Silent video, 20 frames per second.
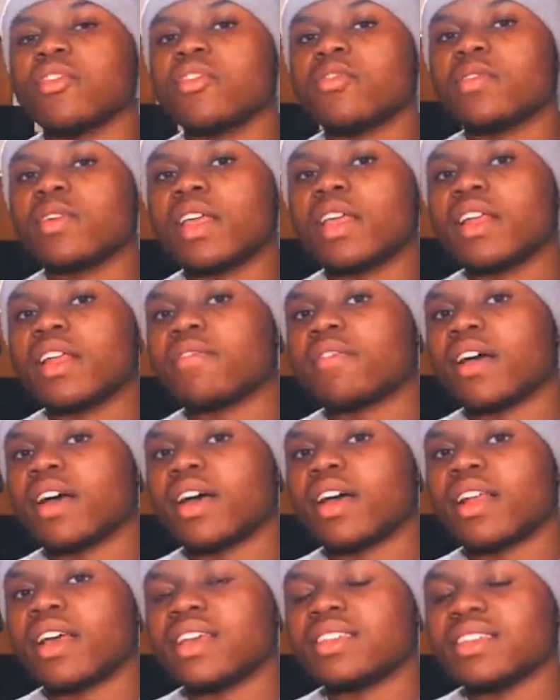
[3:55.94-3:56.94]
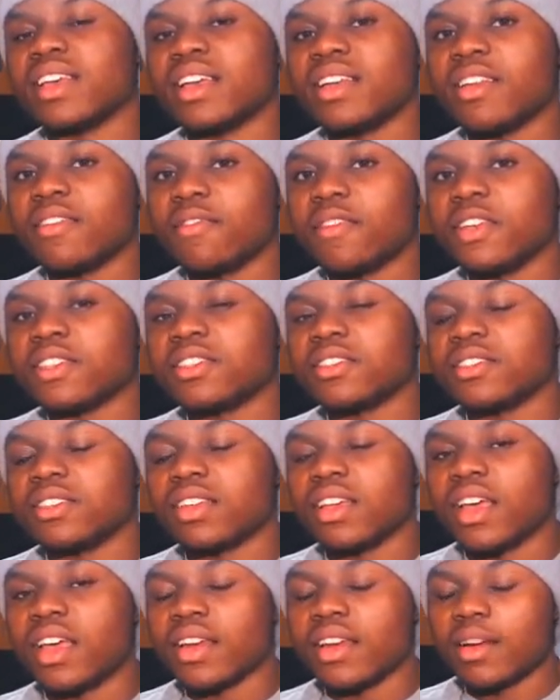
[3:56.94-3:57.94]
what they define as a
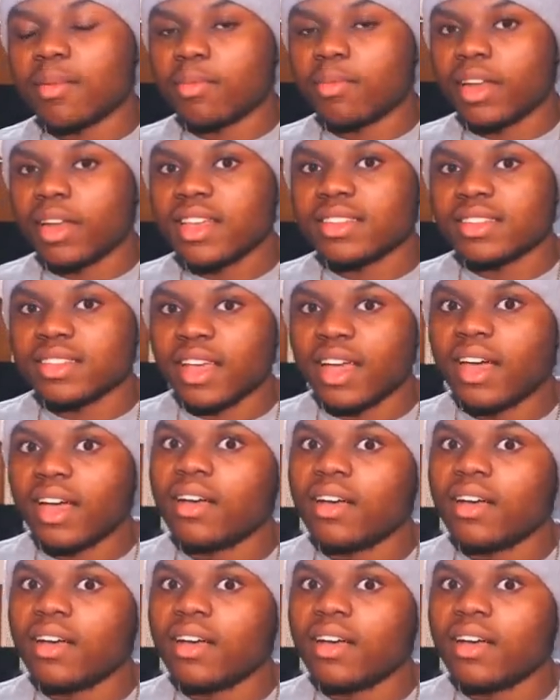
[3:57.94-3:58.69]
deficiency in your playstyle,